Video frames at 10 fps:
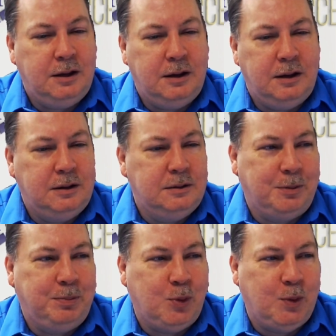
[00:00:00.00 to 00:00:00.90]
Yeah, one
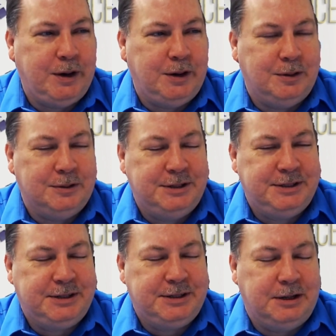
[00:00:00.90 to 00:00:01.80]
other point on
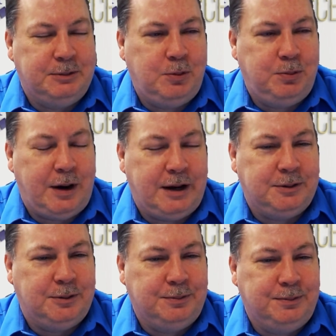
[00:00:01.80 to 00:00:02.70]
just real
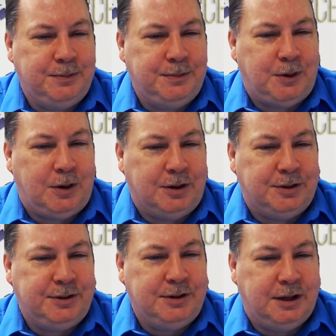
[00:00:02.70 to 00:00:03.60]
practical
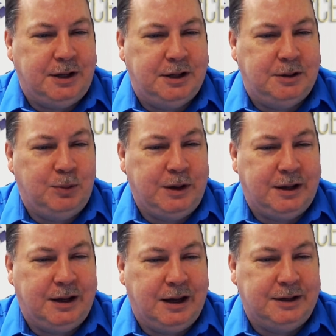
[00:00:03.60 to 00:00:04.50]
thoughts, and then
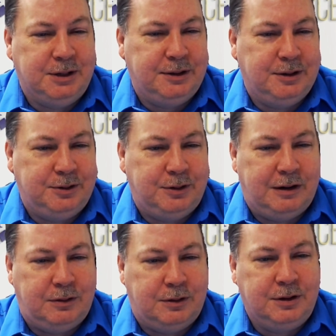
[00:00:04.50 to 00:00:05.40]
we can jump into those
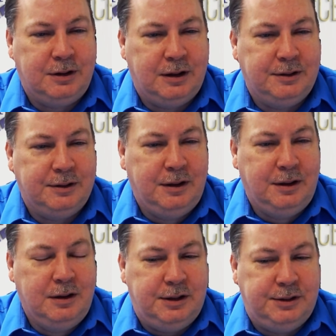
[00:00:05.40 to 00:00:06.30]
drivers,
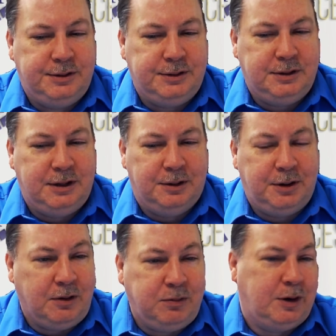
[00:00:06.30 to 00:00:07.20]
is
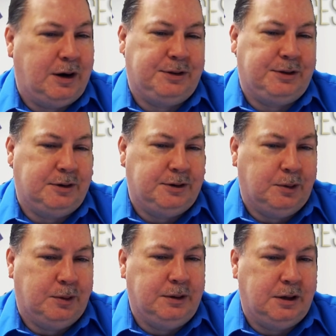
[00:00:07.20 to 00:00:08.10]
there's software out there to
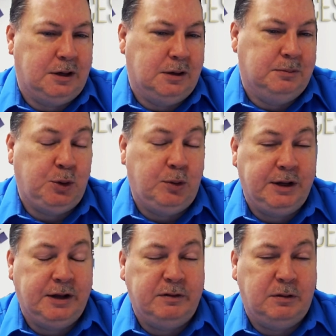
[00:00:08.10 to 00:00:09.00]
do it. The
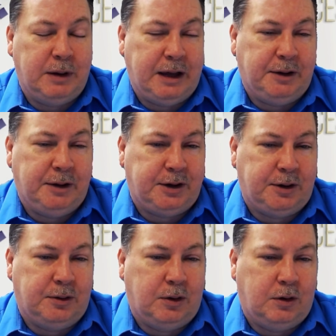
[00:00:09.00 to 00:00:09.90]
majority of them out
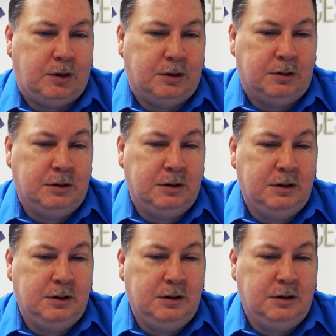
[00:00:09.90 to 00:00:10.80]
there are
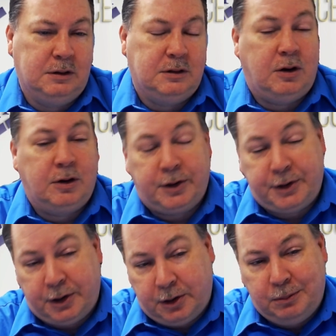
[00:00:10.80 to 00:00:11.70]

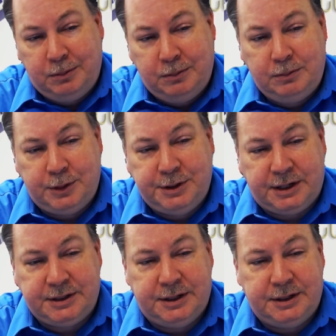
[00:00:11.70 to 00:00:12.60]
longer term
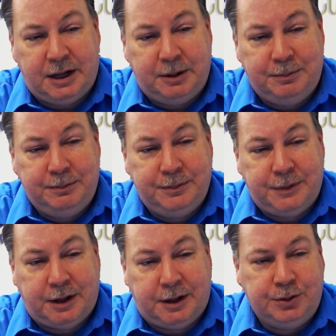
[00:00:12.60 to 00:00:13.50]
projection type
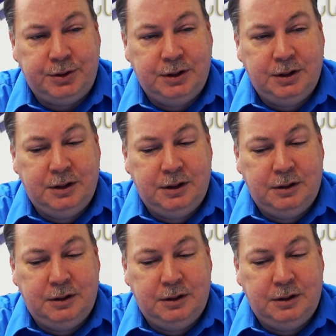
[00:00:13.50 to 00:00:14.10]
tools,